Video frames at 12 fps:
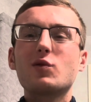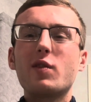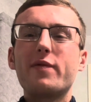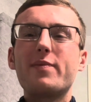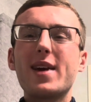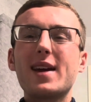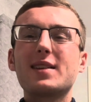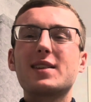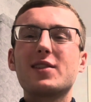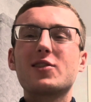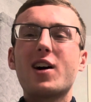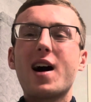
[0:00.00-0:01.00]
with
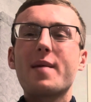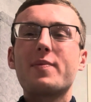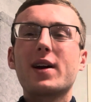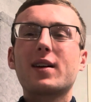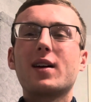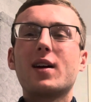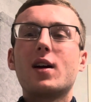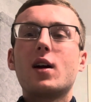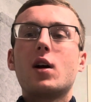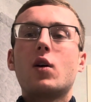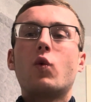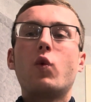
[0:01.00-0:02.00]
Mason topic
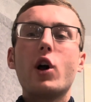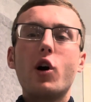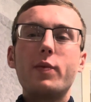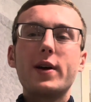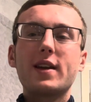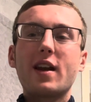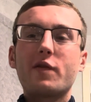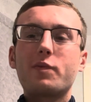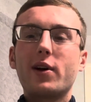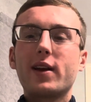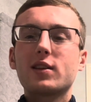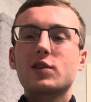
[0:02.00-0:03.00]
will be, and I've
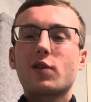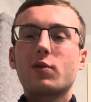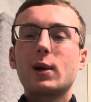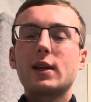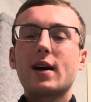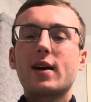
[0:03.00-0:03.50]
planned this for a week now.